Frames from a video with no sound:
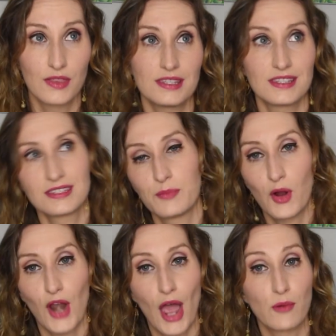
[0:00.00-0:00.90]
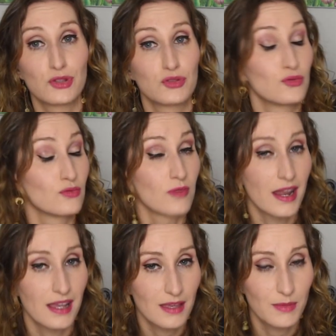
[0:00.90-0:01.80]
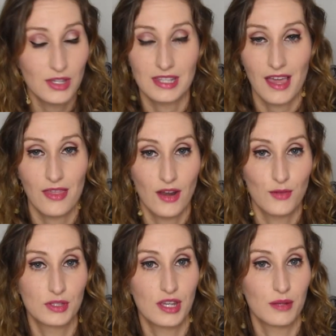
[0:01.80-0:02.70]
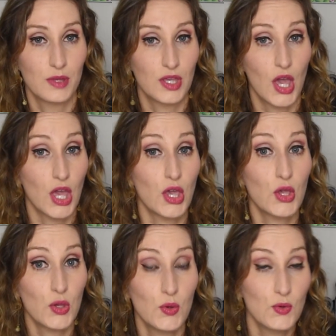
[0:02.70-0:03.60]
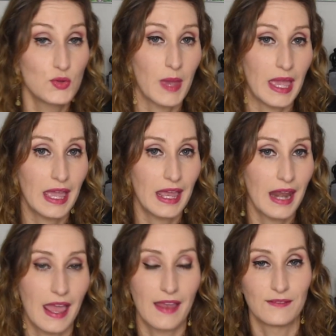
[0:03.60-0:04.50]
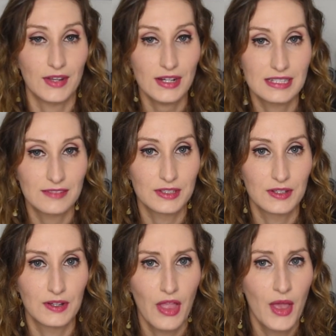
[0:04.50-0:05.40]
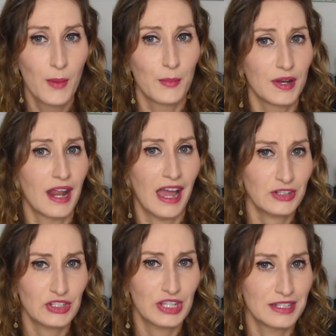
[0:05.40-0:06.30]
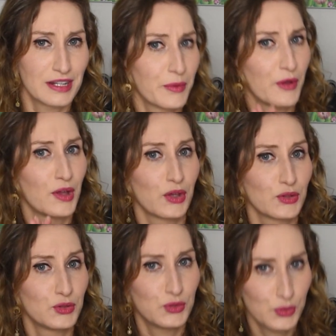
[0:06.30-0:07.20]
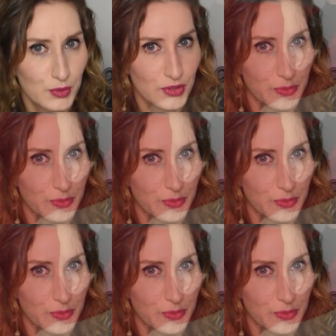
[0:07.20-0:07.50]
This is the part I was dreading because I thought it was going to be a huge pain and very difficult, but it actually ended up going super